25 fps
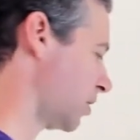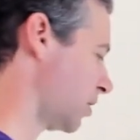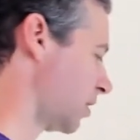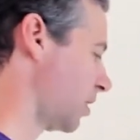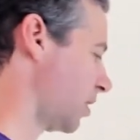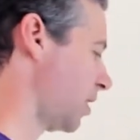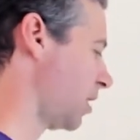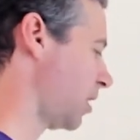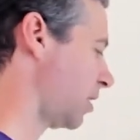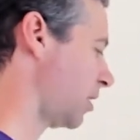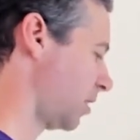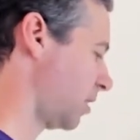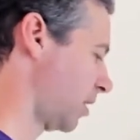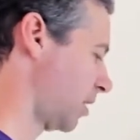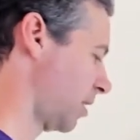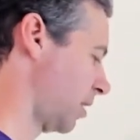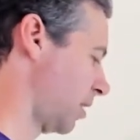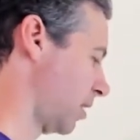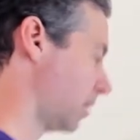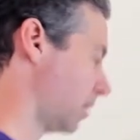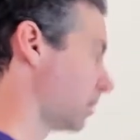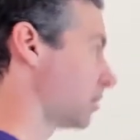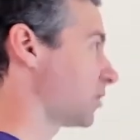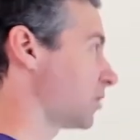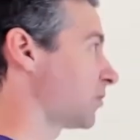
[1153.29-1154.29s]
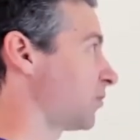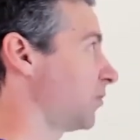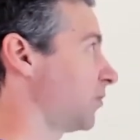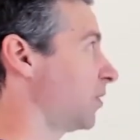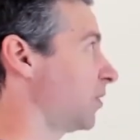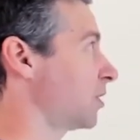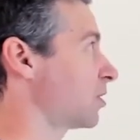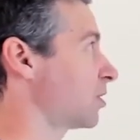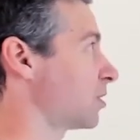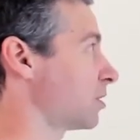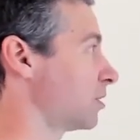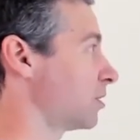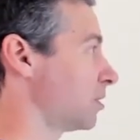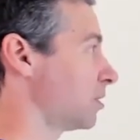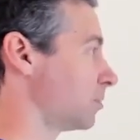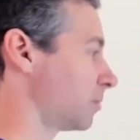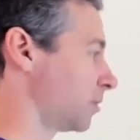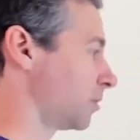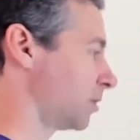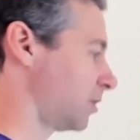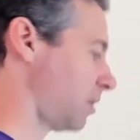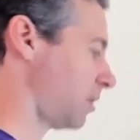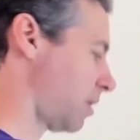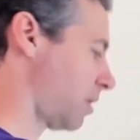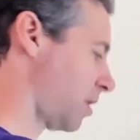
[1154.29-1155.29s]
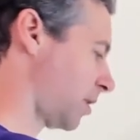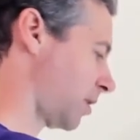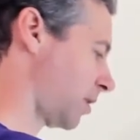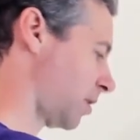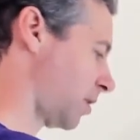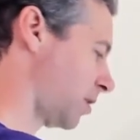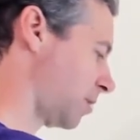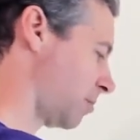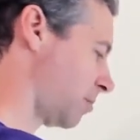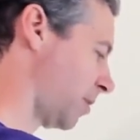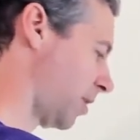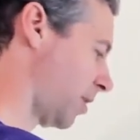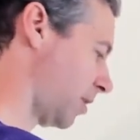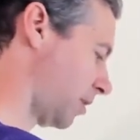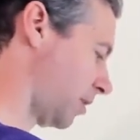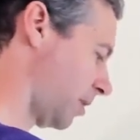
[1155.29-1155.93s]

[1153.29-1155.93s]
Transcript: Again, this function that we're talking about,